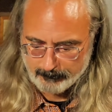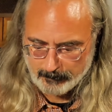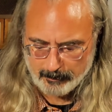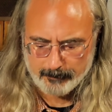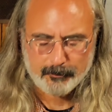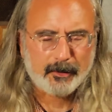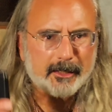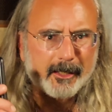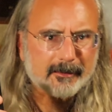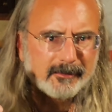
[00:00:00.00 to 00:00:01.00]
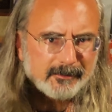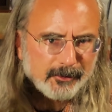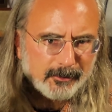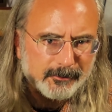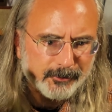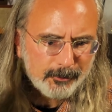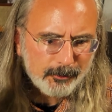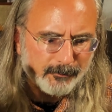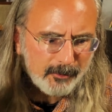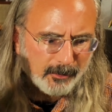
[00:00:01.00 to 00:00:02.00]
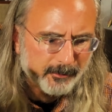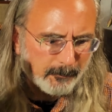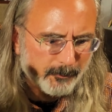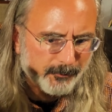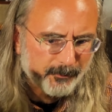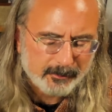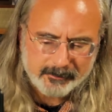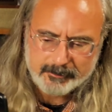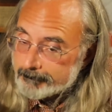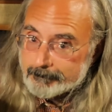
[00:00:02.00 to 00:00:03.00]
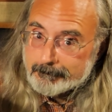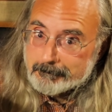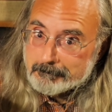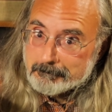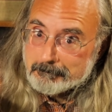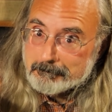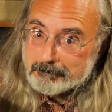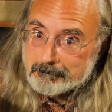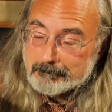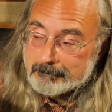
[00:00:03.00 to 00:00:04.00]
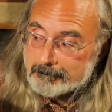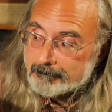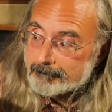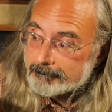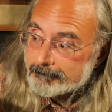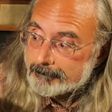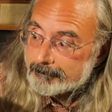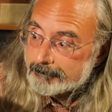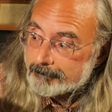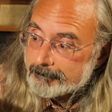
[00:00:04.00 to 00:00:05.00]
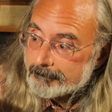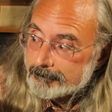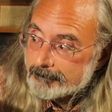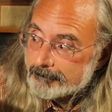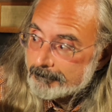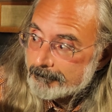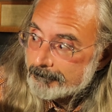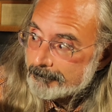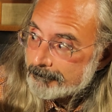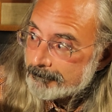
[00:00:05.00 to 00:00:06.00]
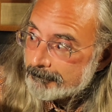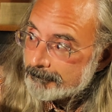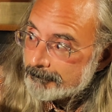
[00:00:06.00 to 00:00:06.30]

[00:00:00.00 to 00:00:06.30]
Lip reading: And I think I can still control the volume with this. Now I'm sitting on your head like a monkey.